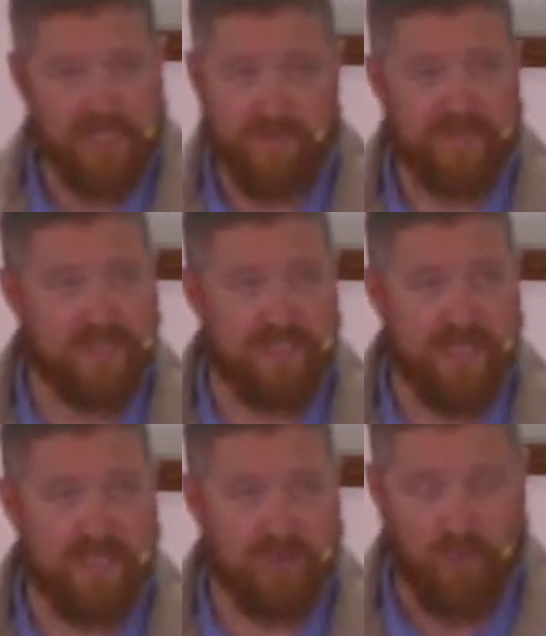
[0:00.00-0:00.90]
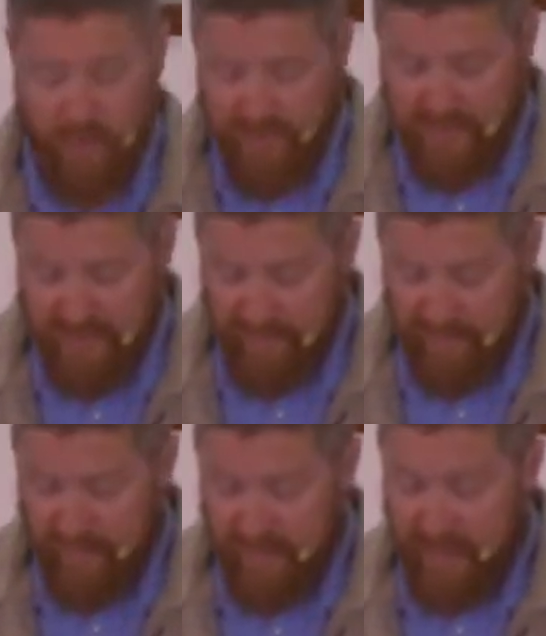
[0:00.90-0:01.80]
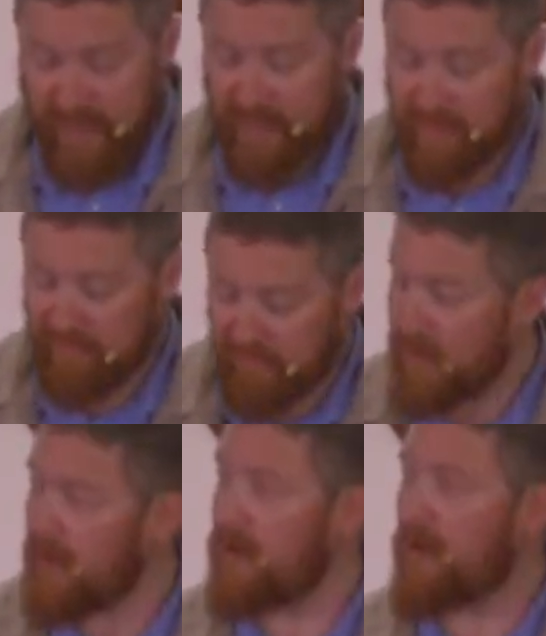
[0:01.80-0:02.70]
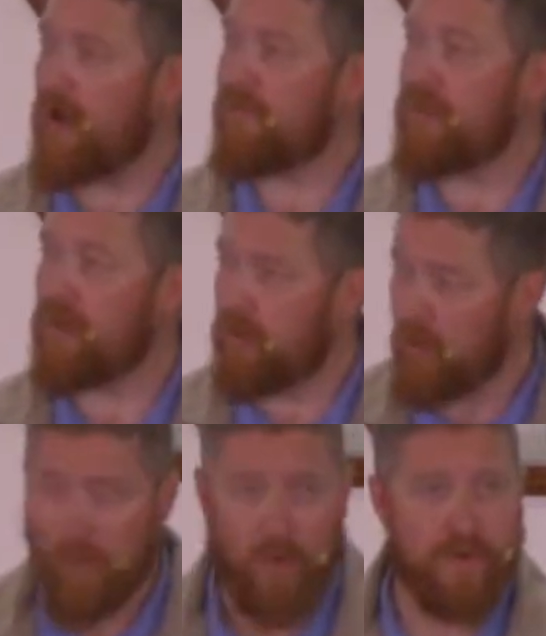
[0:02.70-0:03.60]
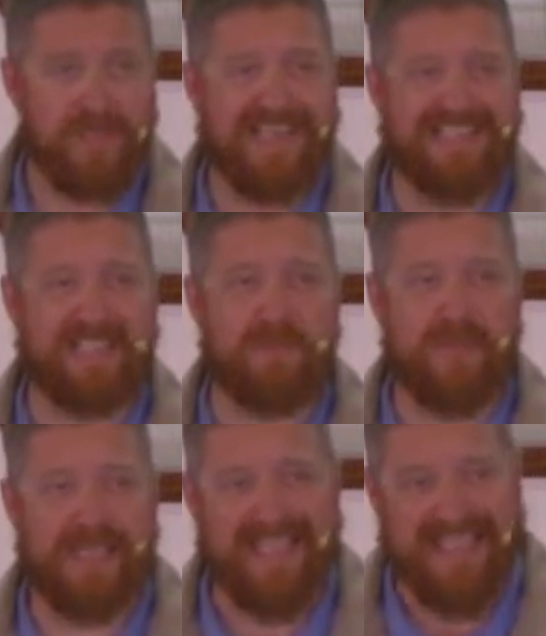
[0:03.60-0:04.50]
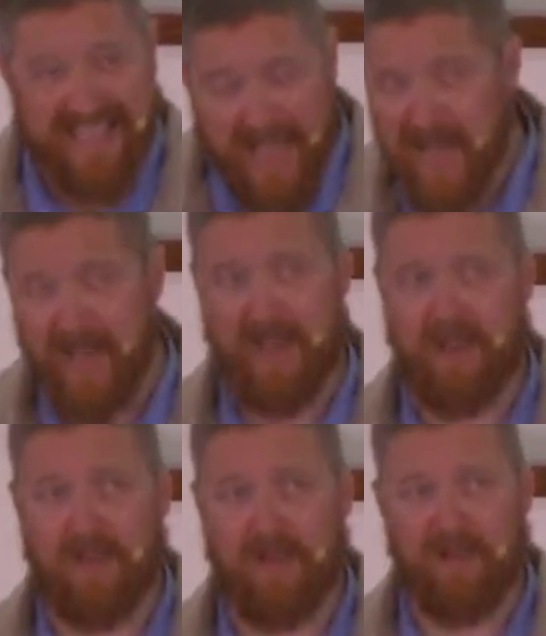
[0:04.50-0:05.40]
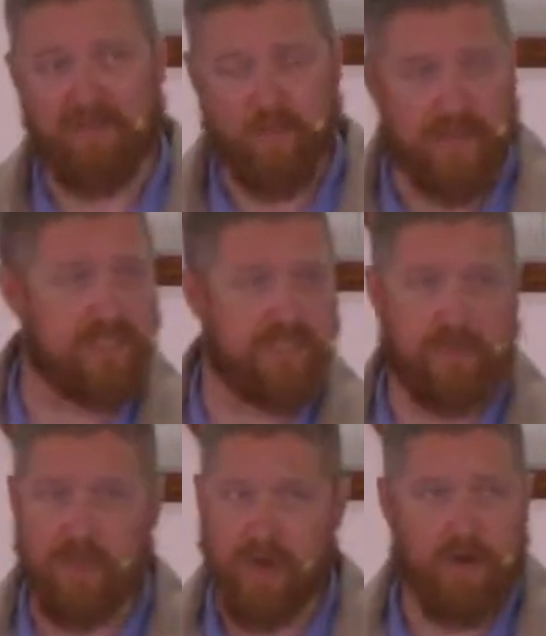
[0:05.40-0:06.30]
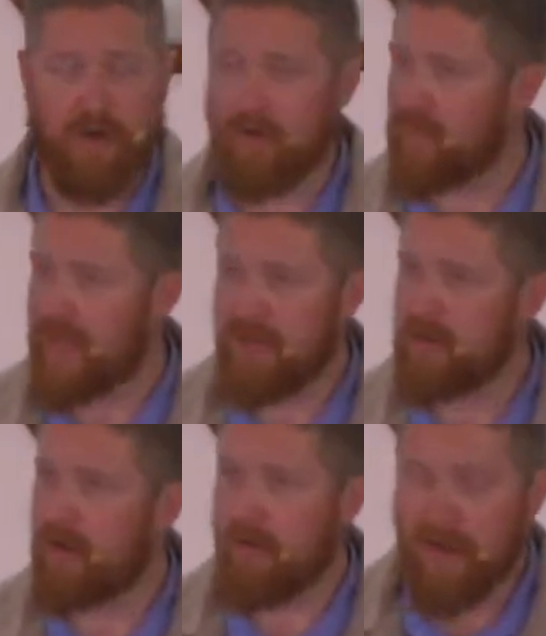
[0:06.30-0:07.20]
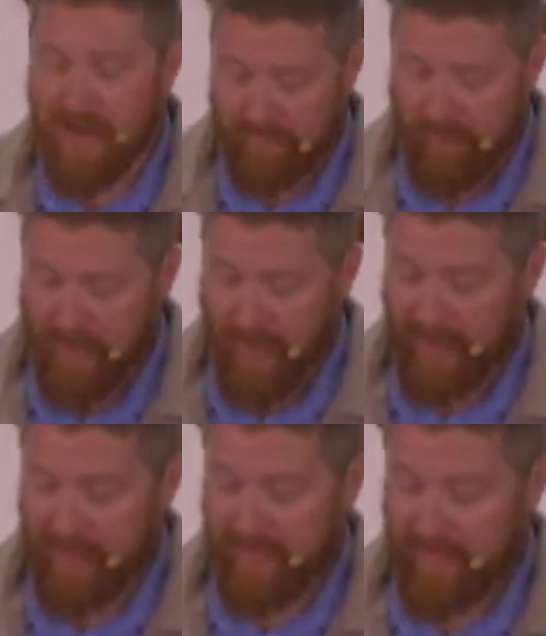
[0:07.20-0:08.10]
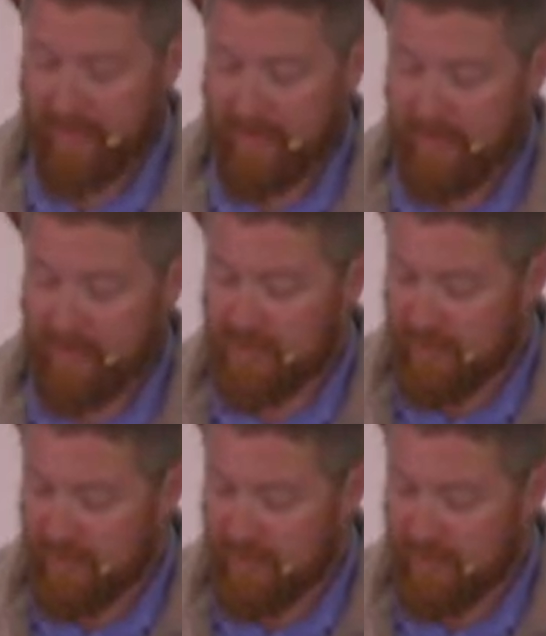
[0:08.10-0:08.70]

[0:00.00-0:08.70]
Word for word: of success or wisdom. The fear of the Lord is the beginning Beginning of wisdom. You go wrong there, you go wrong everywhere. So